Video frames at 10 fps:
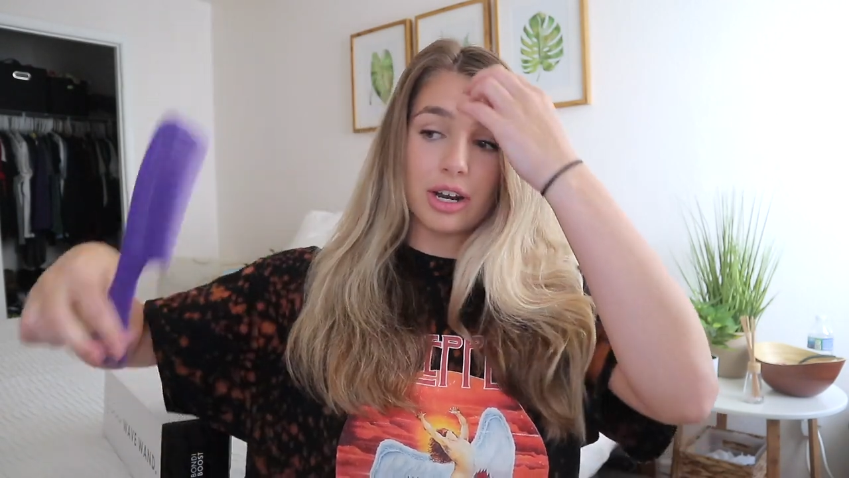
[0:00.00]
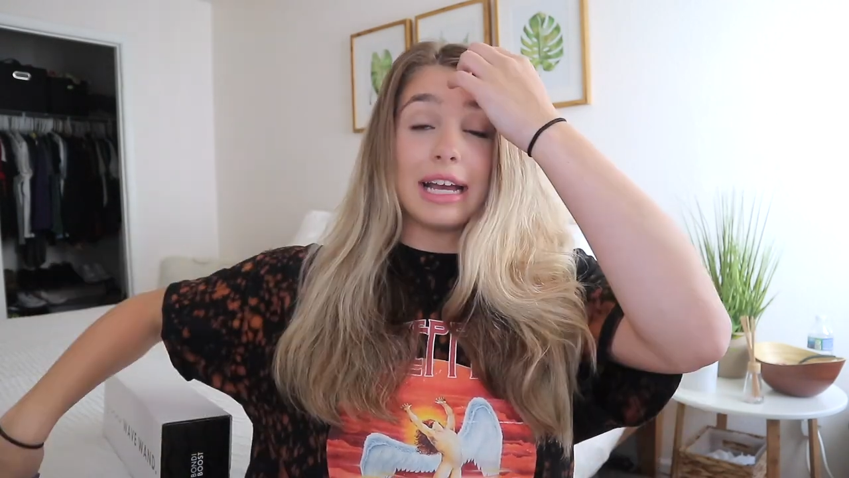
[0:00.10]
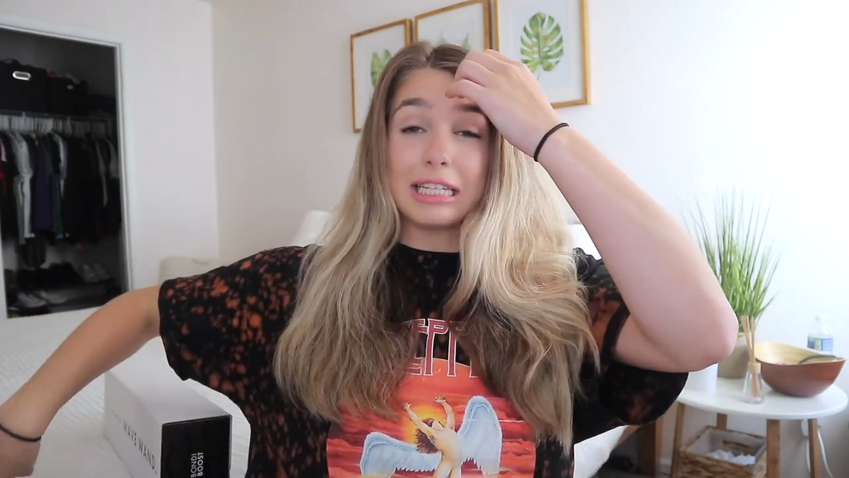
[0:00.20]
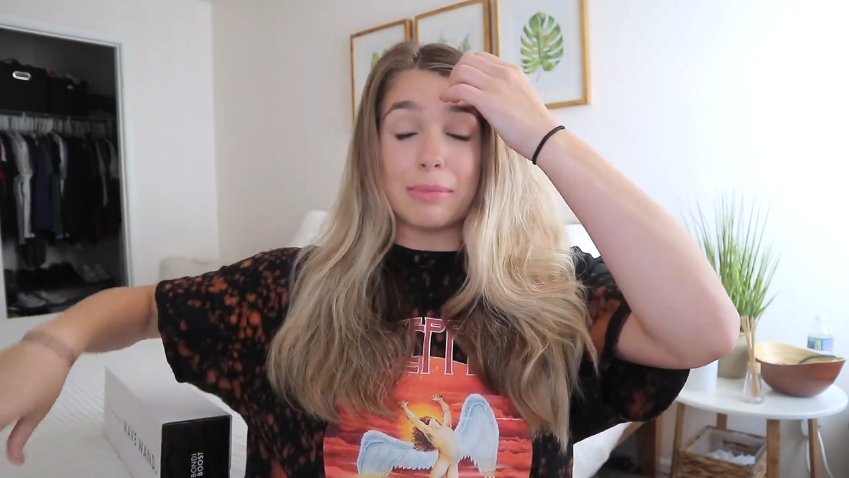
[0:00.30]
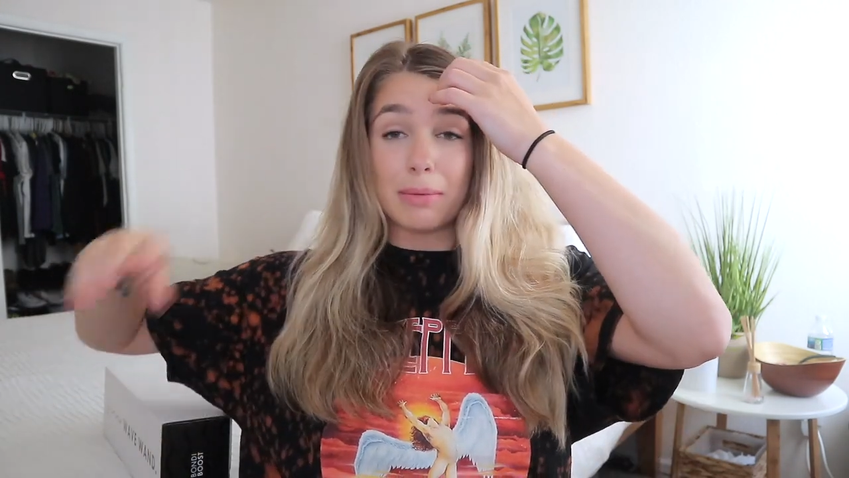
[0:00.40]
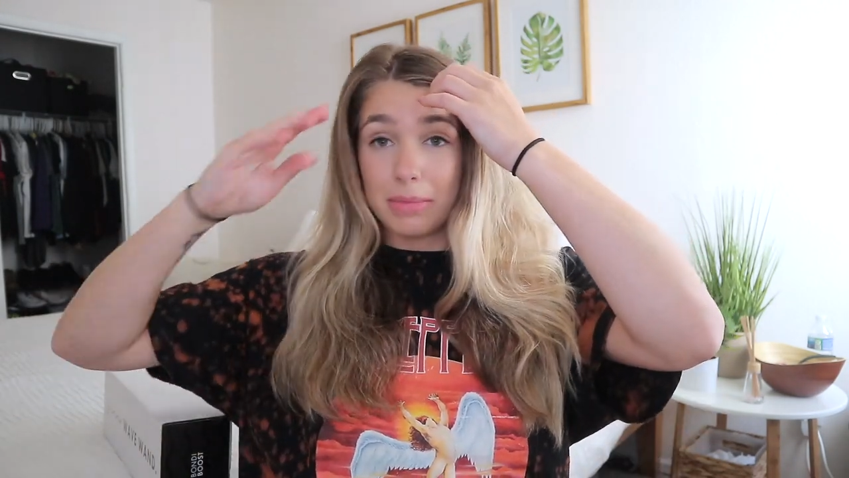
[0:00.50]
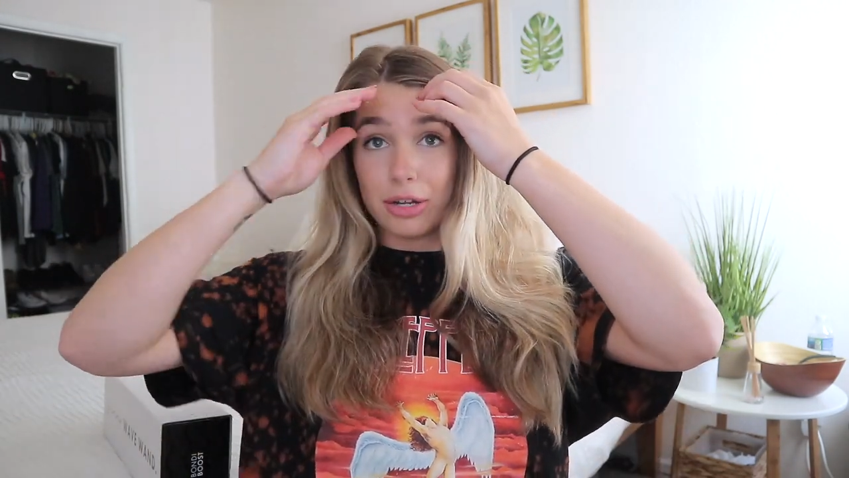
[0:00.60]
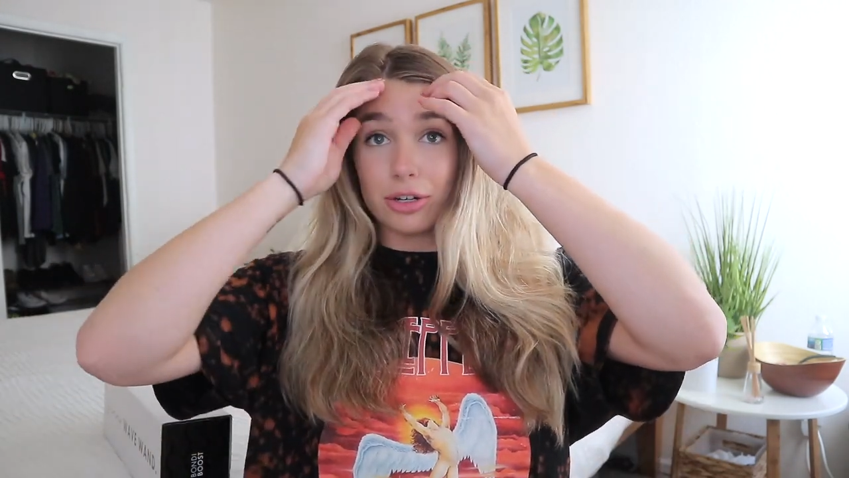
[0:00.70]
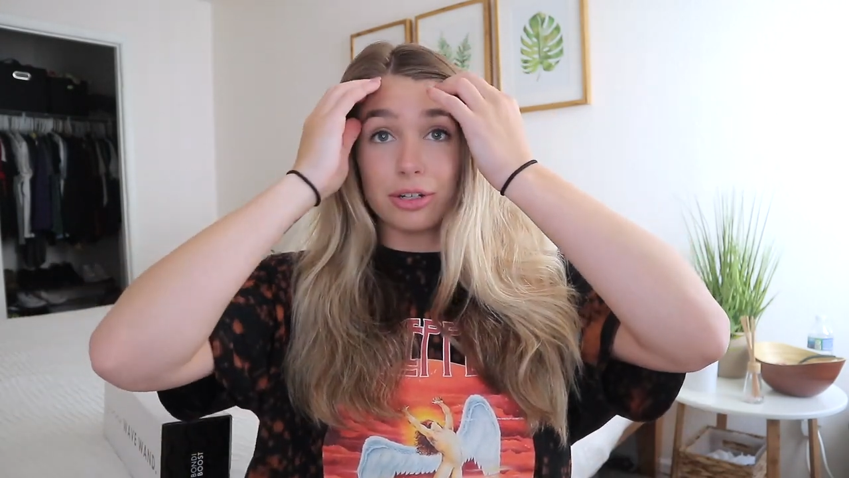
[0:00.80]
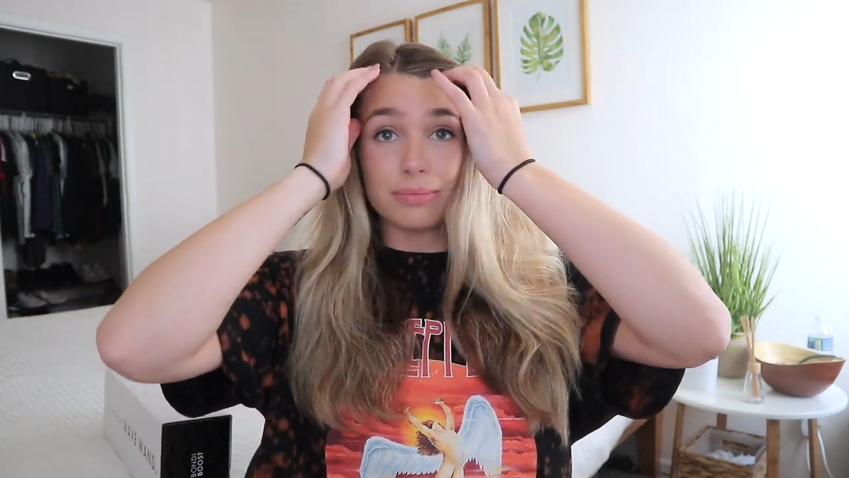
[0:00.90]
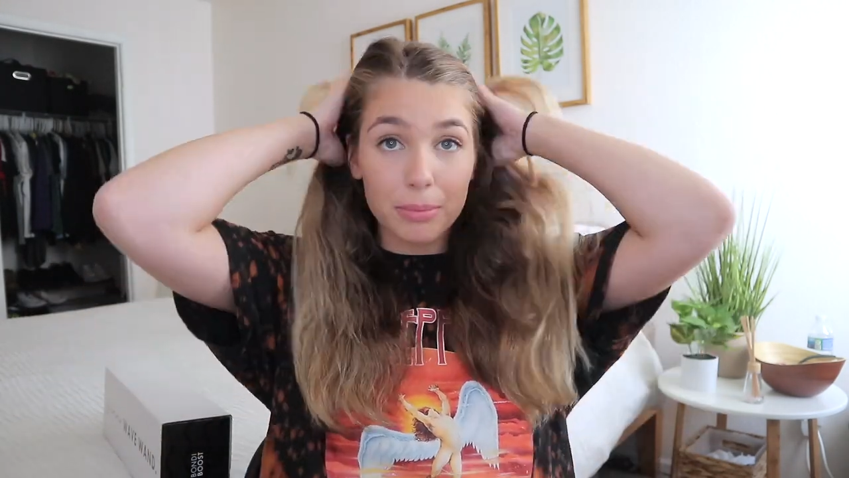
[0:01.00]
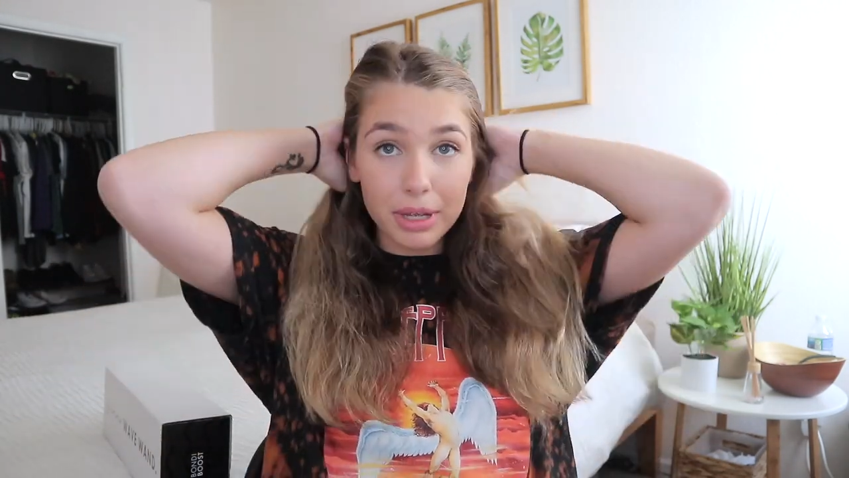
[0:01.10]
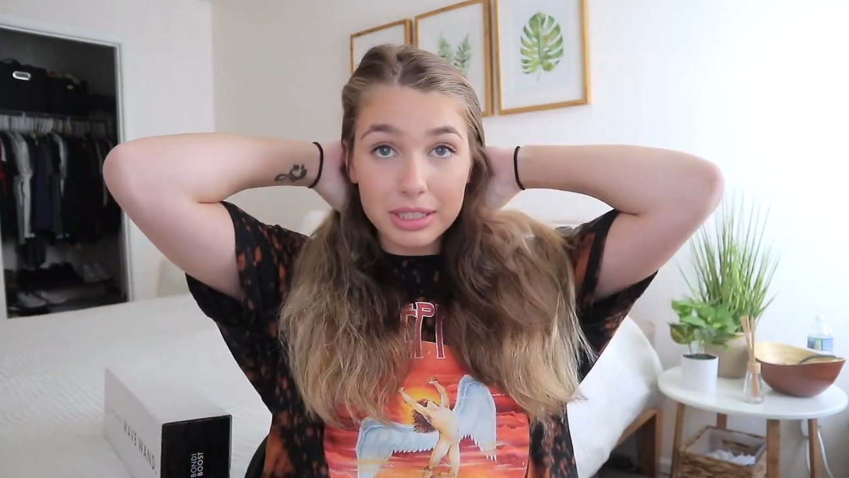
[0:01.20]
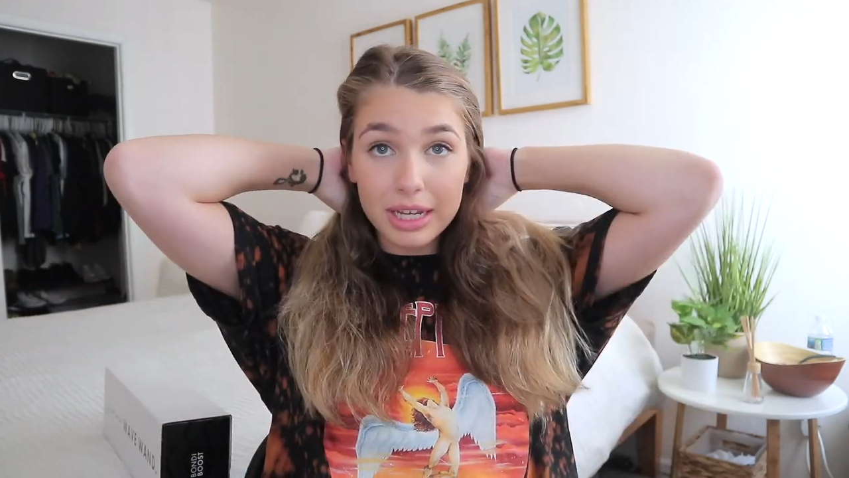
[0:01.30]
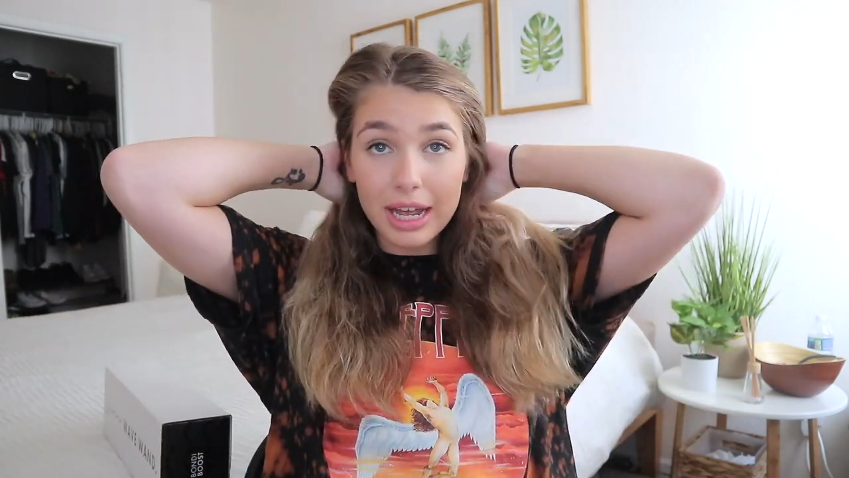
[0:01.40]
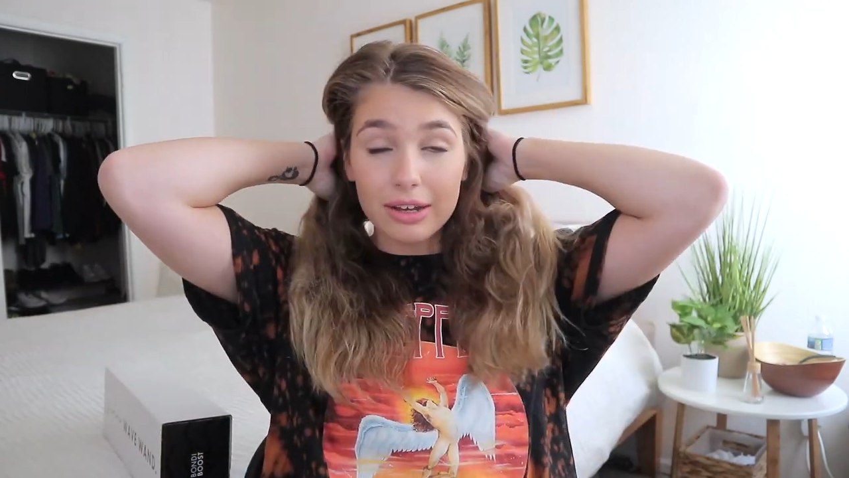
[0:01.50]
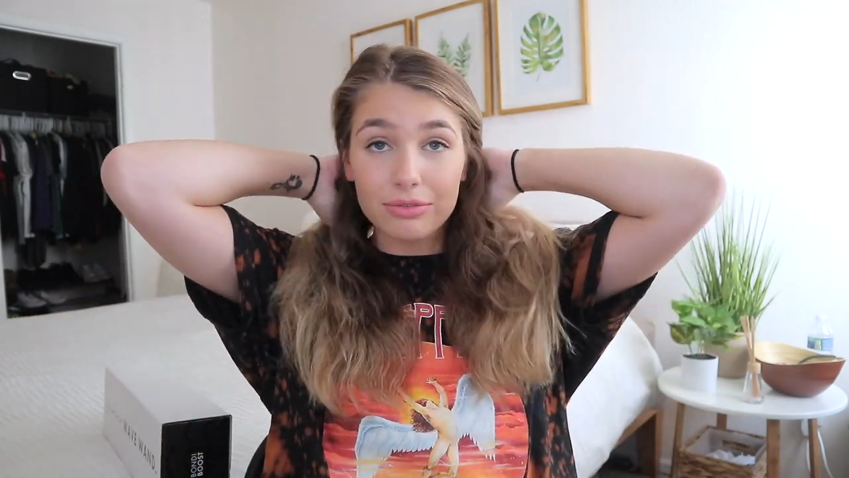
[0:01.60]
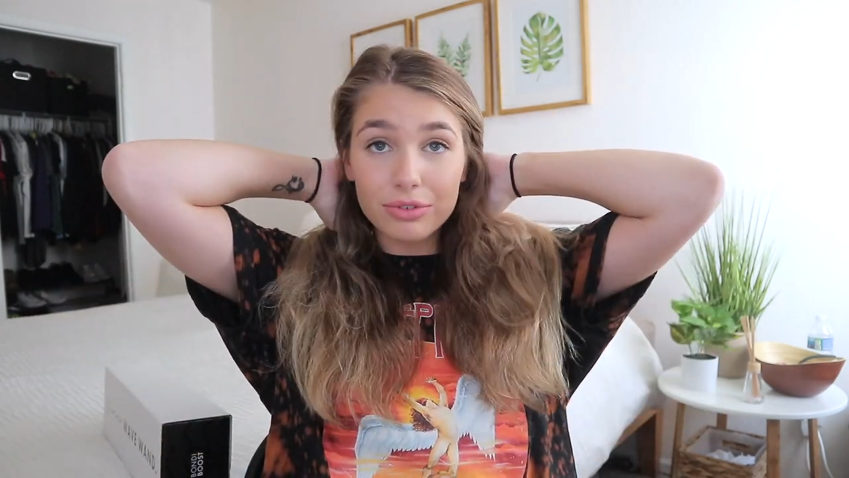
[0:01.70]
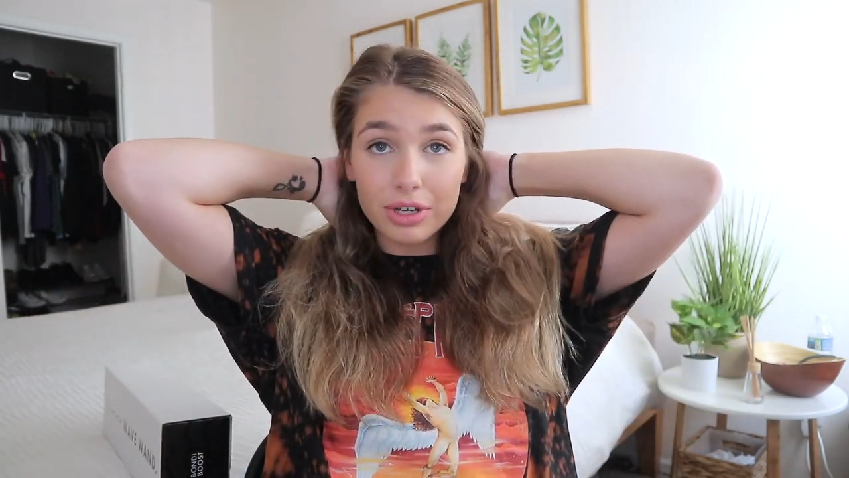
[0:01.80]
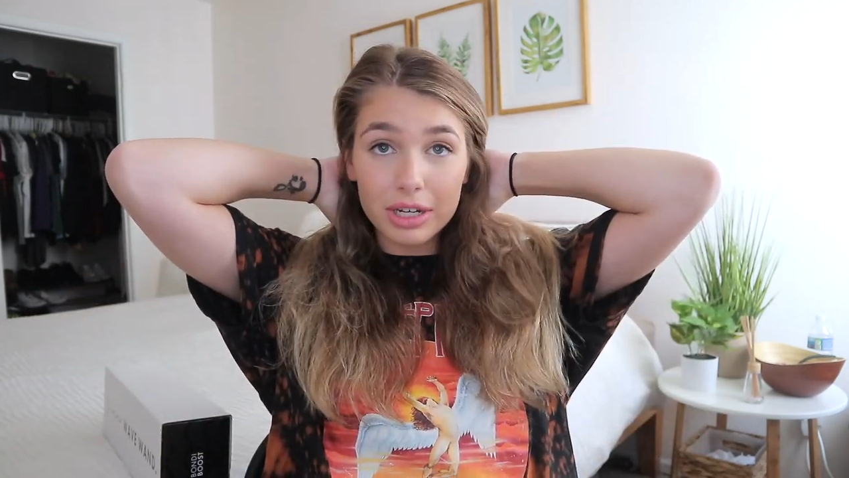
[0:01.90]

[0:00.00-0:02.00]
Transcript: as my mirror because I have